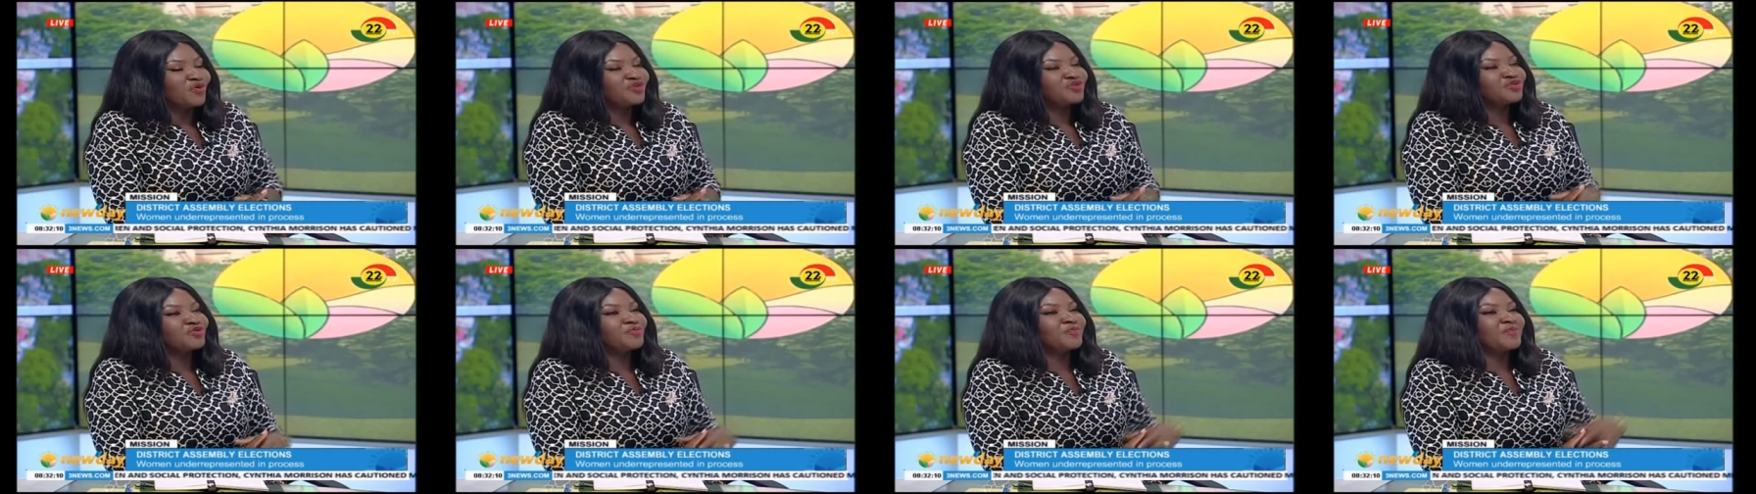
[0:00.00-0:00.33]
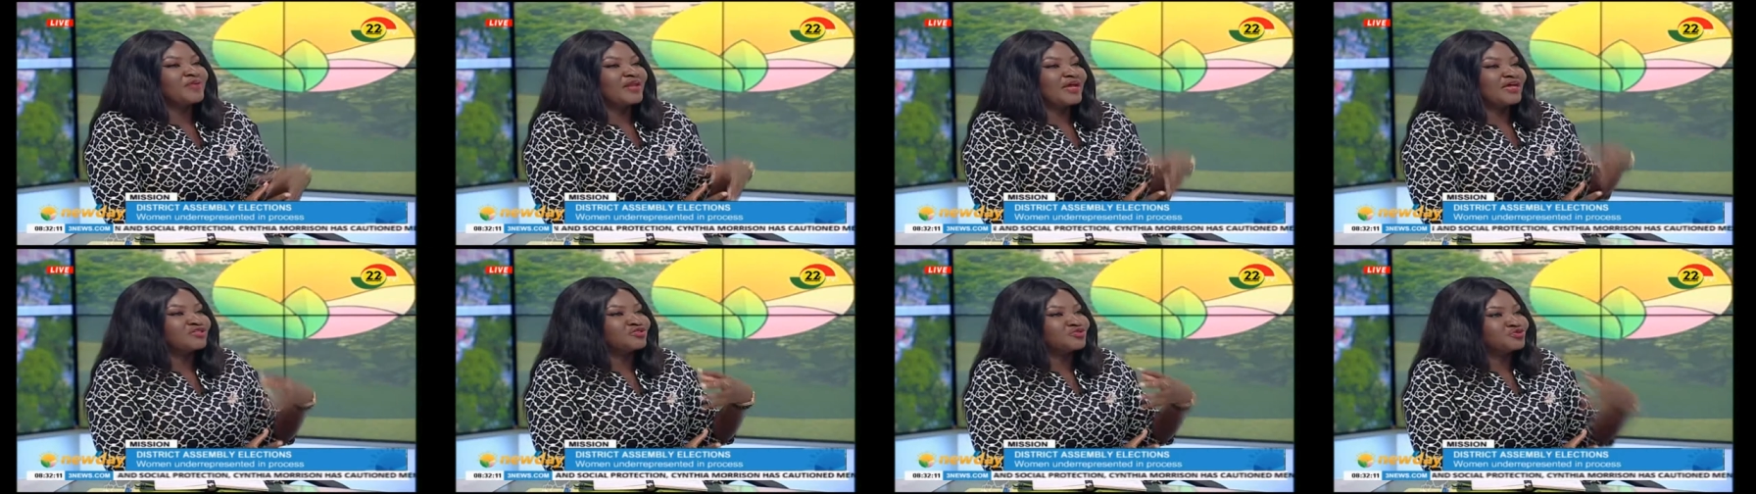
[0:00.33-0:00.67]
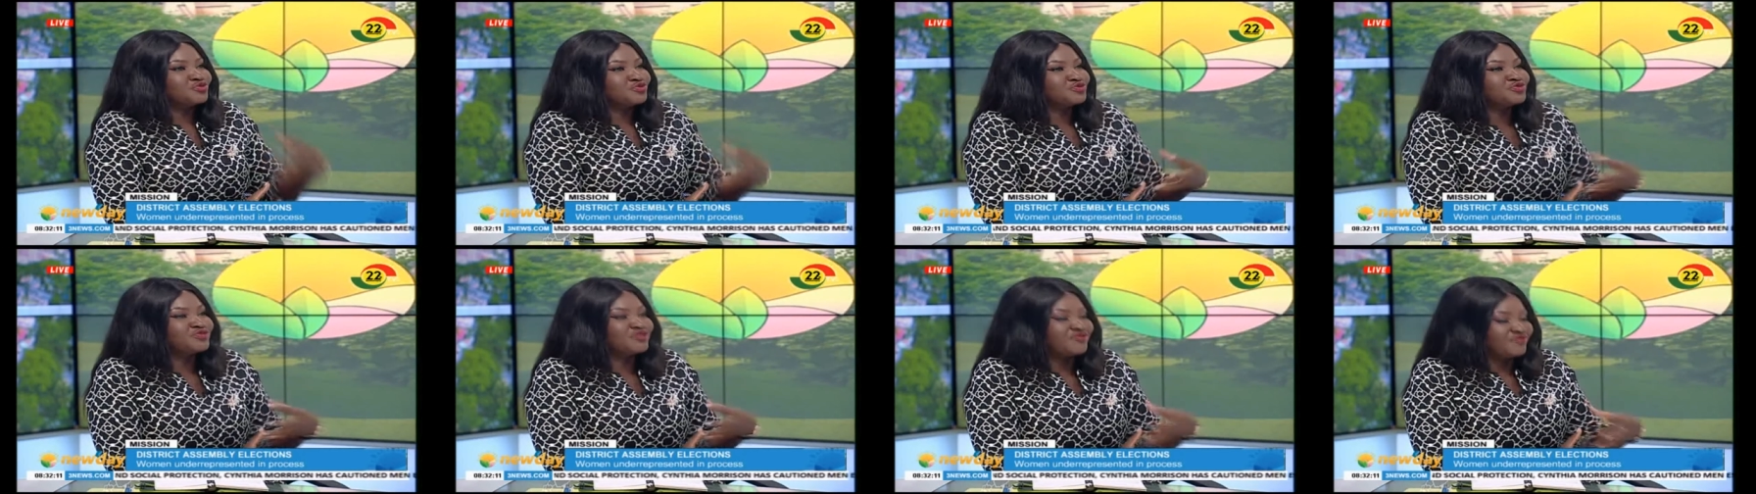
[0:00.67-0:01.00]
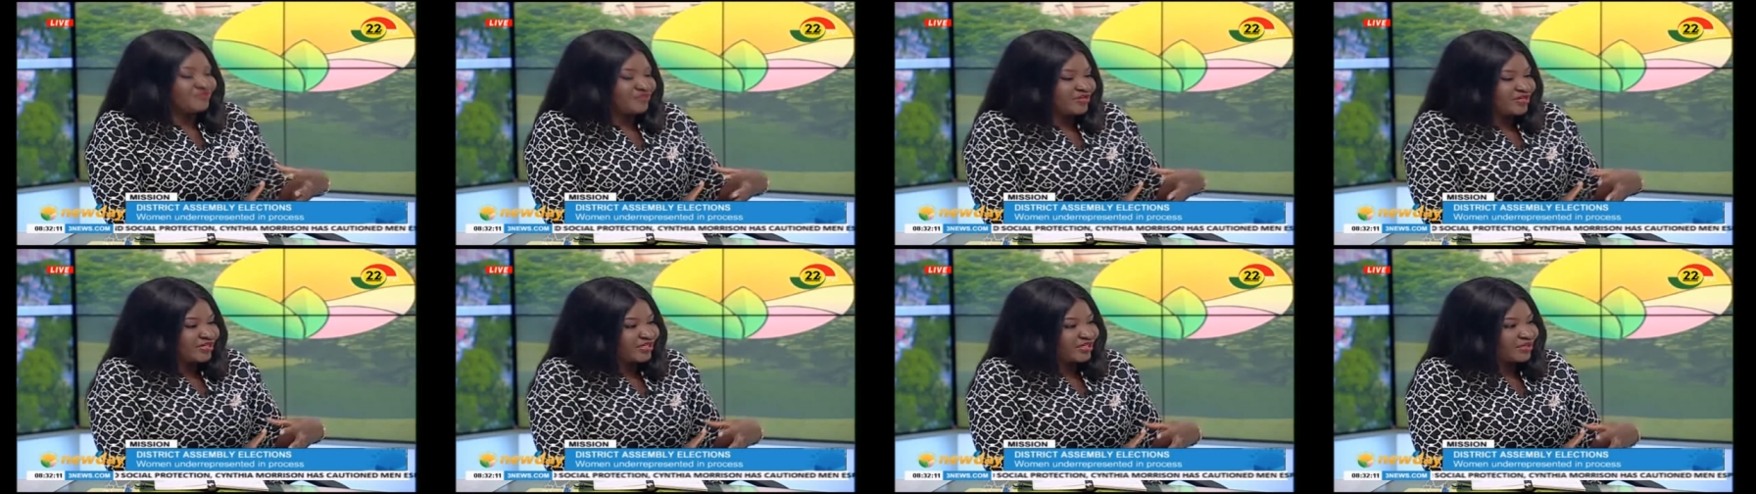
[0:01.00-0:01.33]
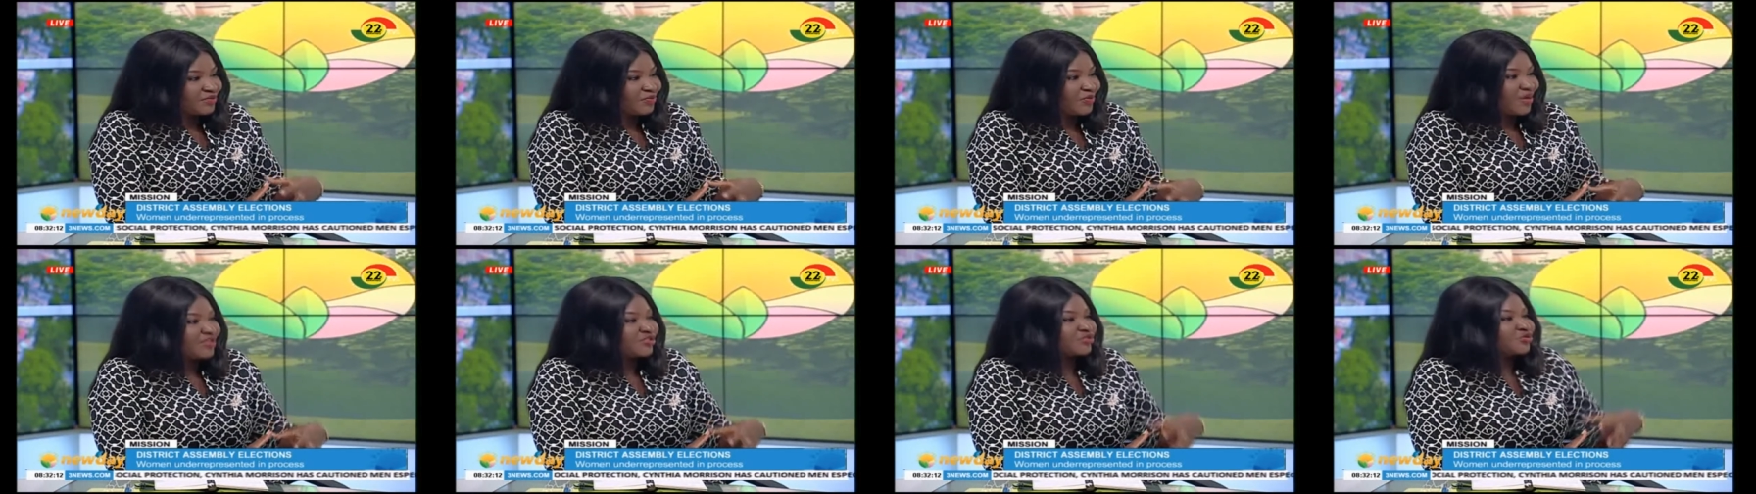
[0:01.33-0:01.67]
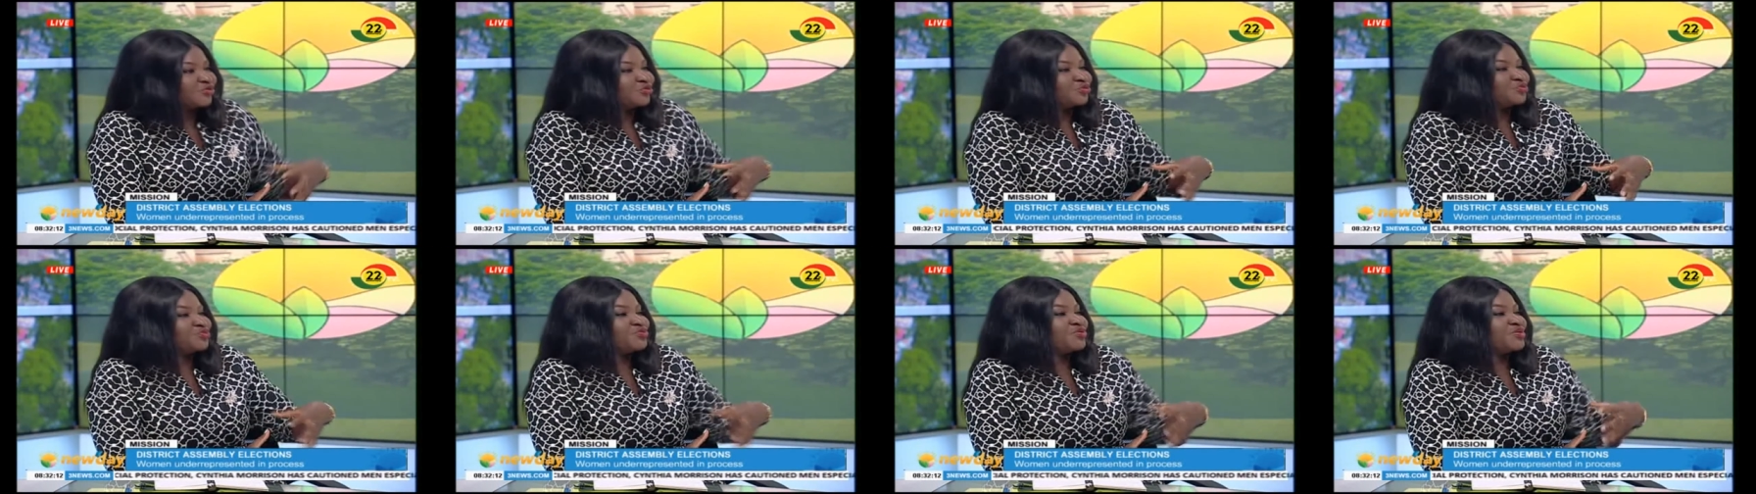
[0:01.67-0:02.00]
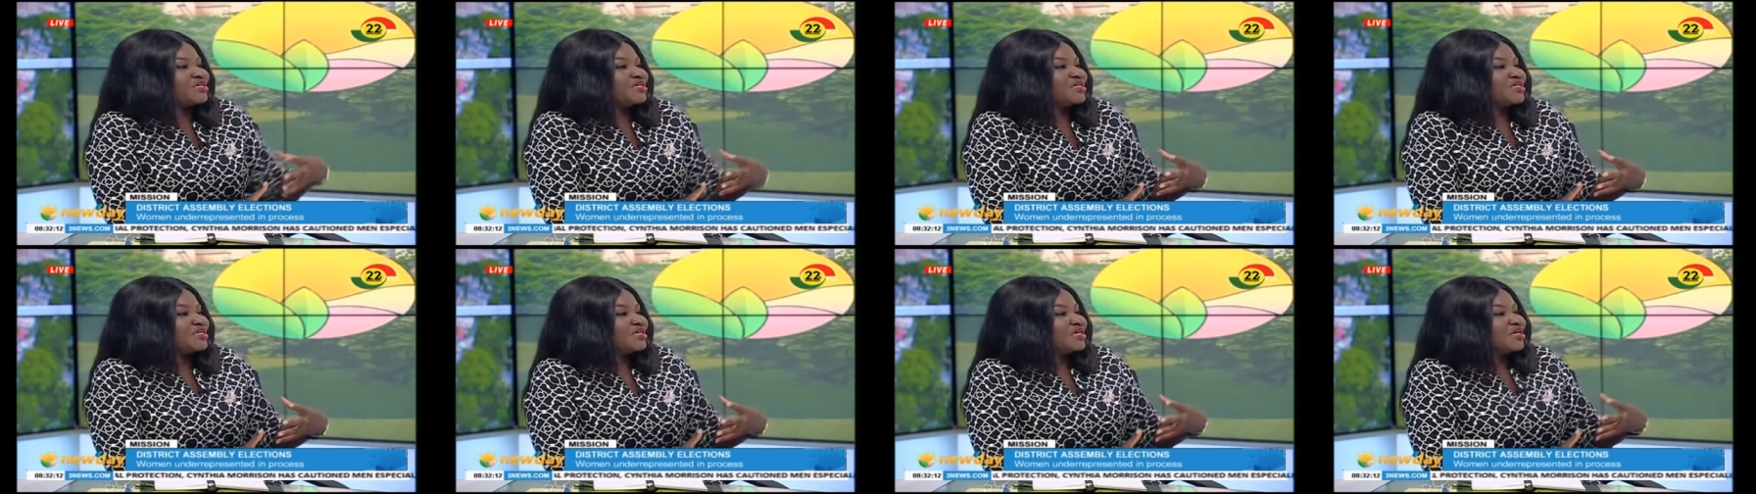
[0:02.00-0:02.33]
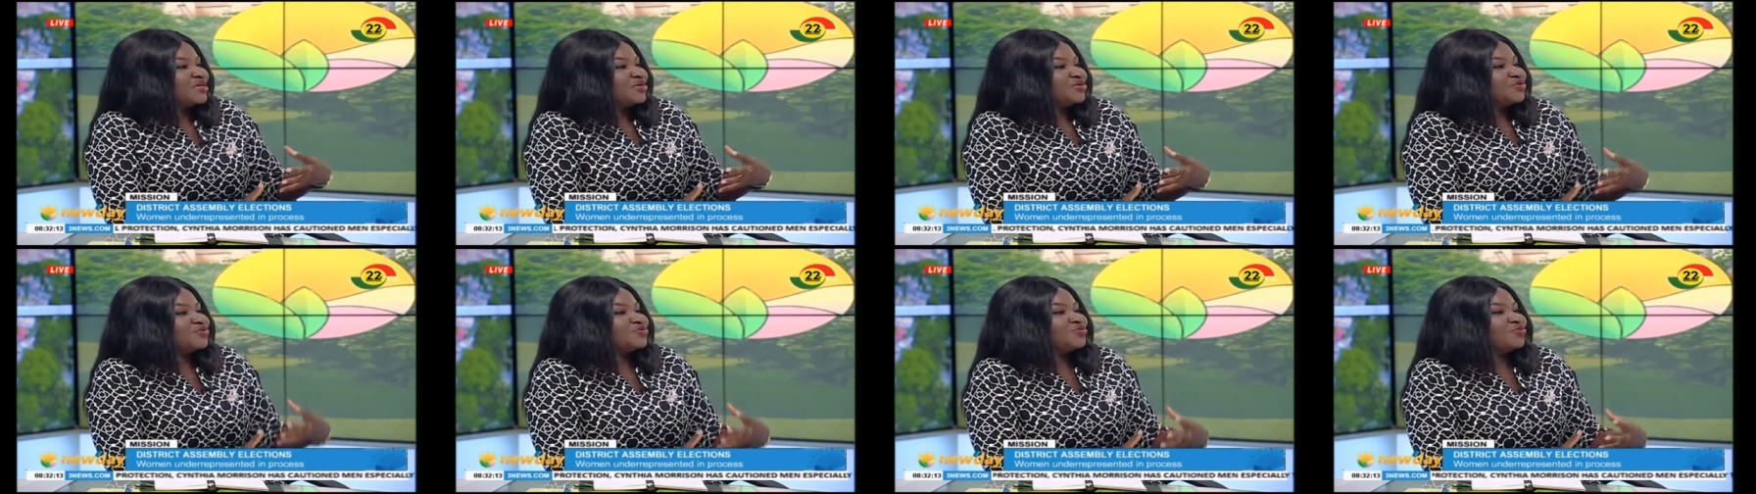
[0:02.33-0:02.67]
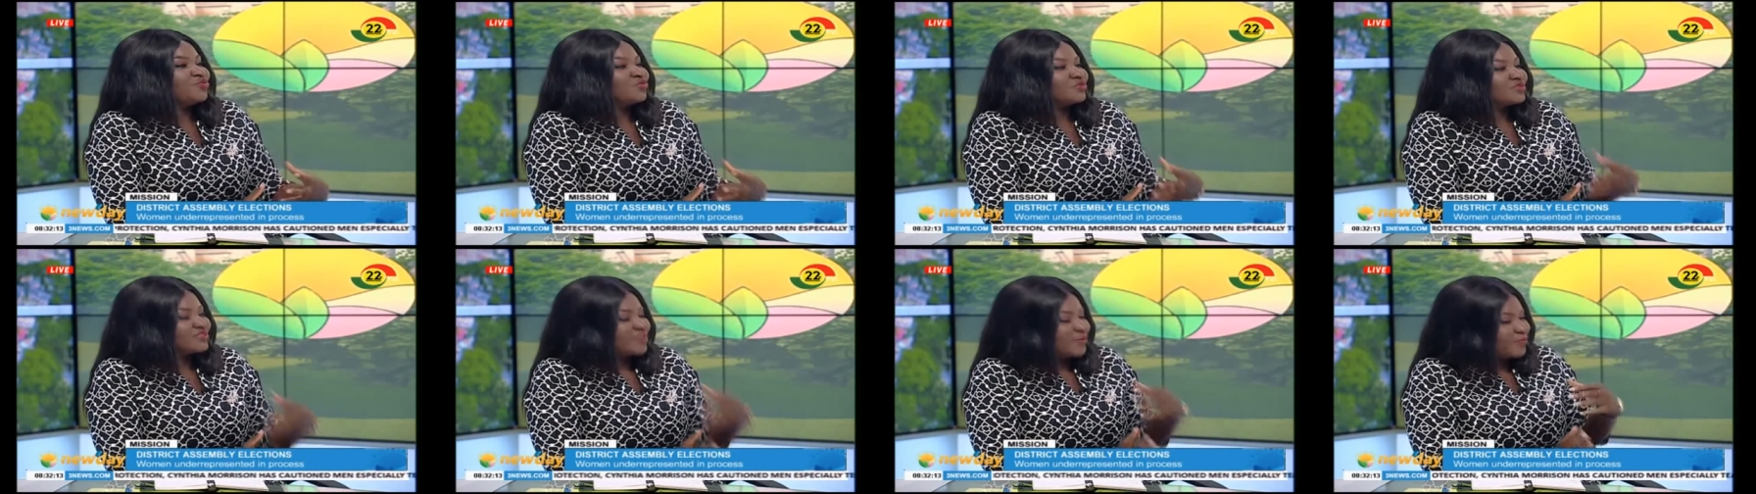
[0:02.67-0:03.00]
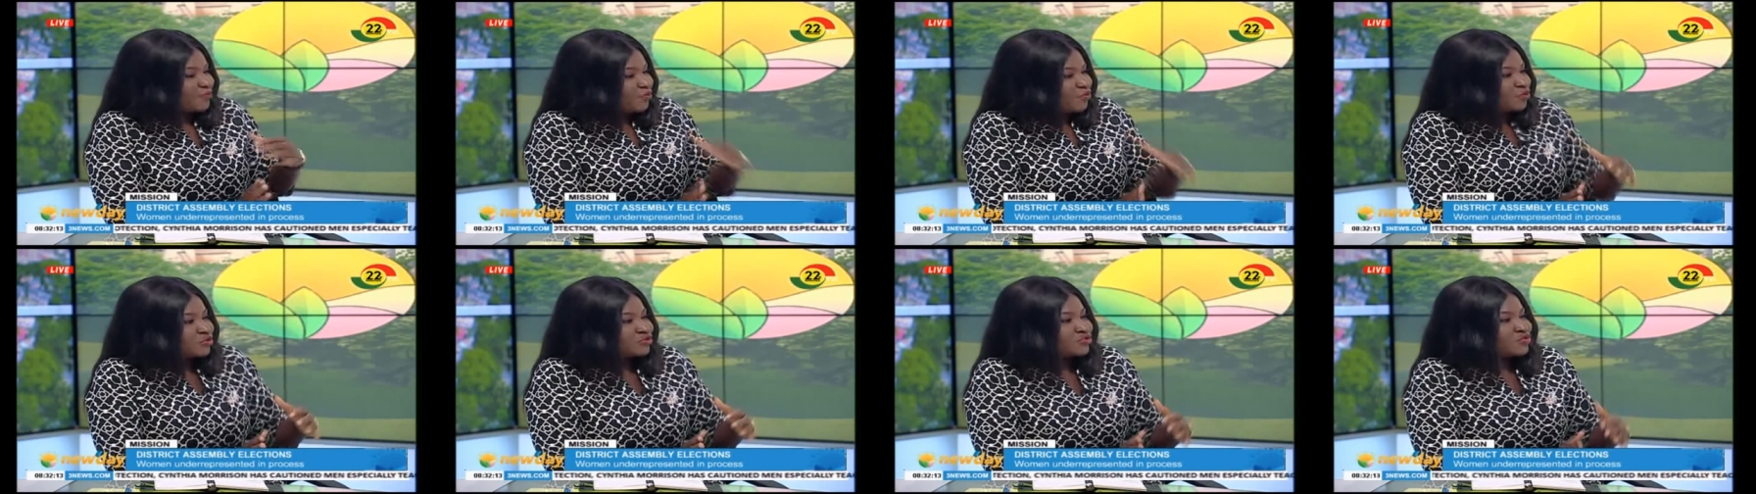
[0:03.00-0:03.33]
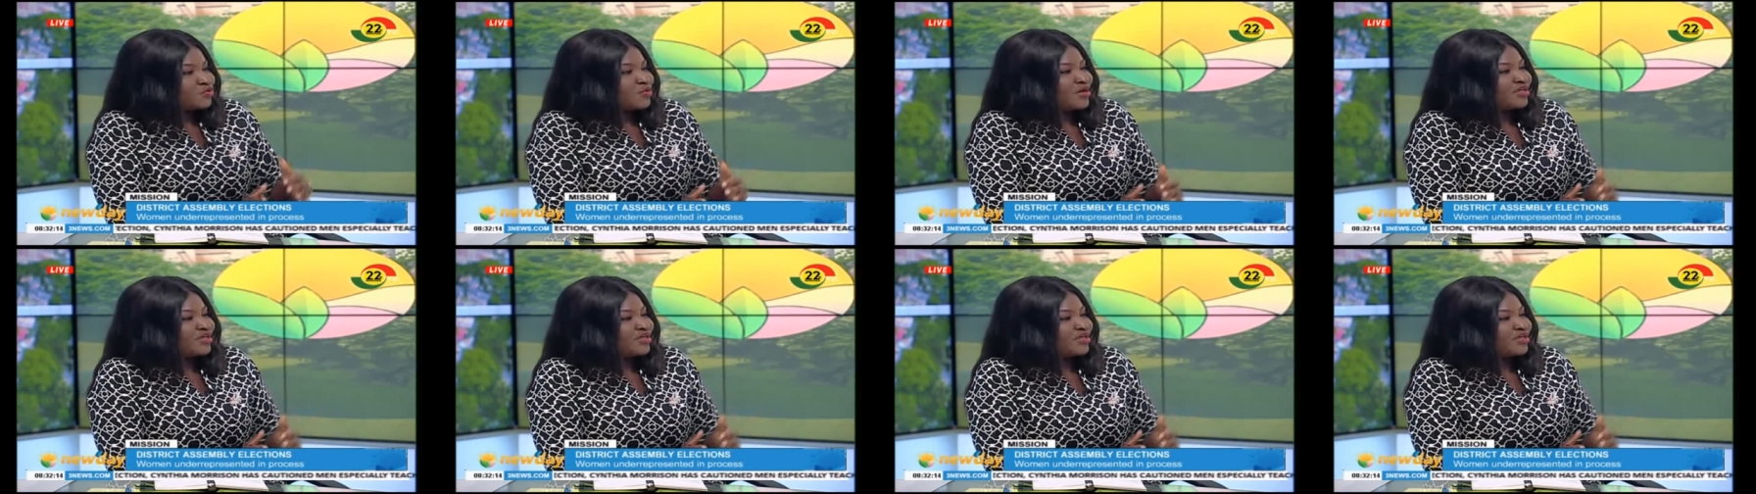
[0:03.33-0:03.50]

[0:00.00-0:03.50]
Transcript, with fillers: what do you plan to do differently? Why should we, you know, support you?